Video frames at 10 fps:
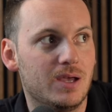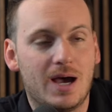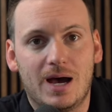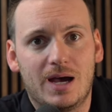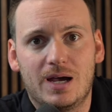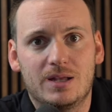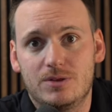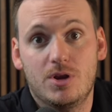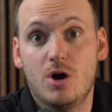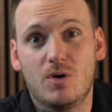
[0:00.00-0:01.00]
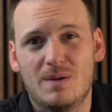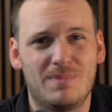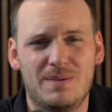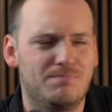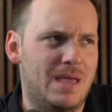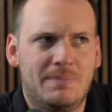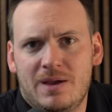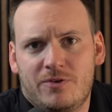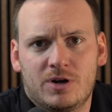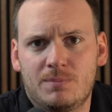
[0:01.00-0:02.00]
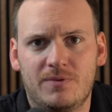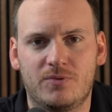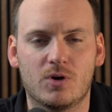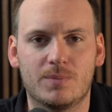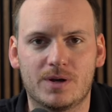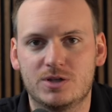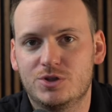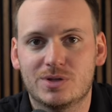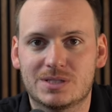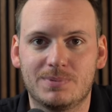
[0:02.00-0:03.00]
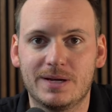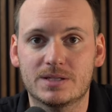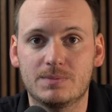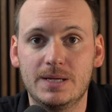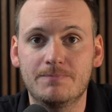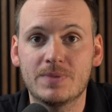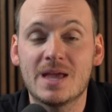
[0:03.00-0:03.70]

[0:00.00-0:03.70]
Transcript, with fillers: uh, no, I may, maybe I've heard it before, but could you explain it to me?